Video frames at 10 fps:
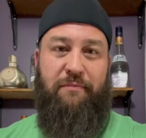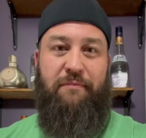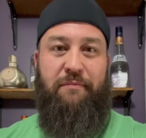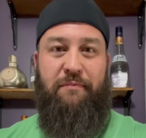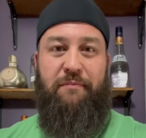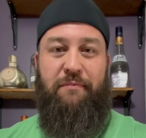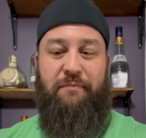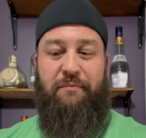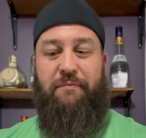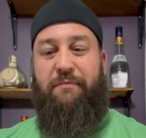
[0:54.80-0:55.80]

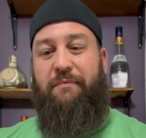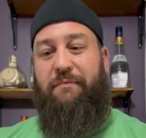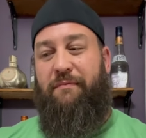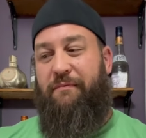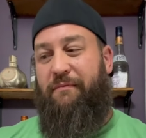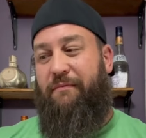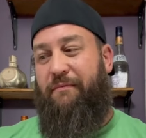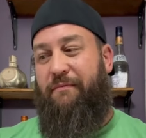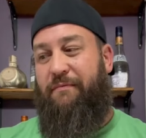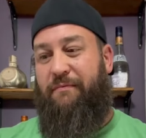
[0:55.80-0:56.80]

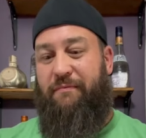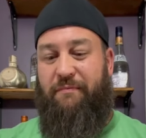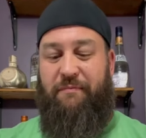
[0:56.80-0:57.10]
No one is speaking in this clip.